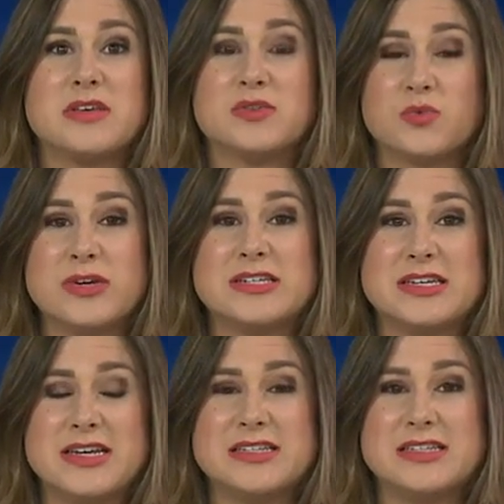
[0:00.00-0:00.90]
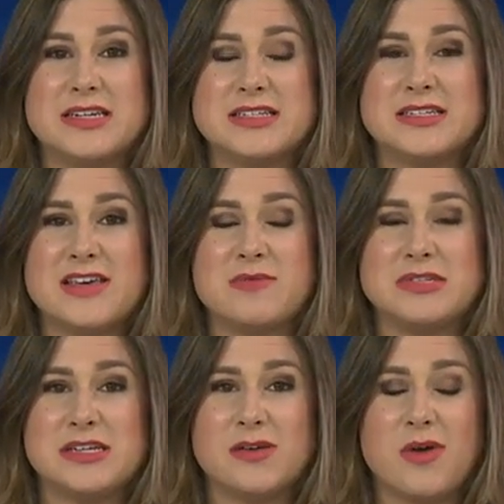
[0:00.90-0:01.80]
of these recent incidents
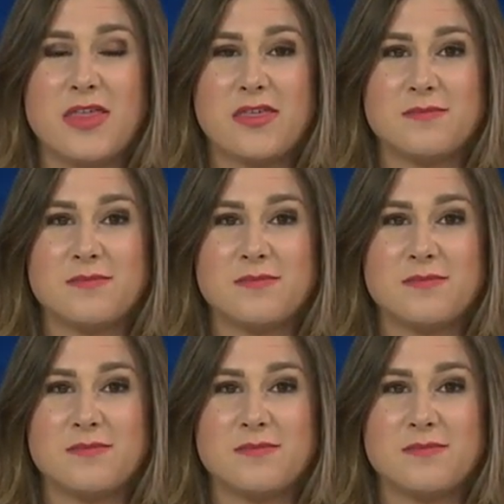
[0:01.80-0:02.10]
they've been dealing with.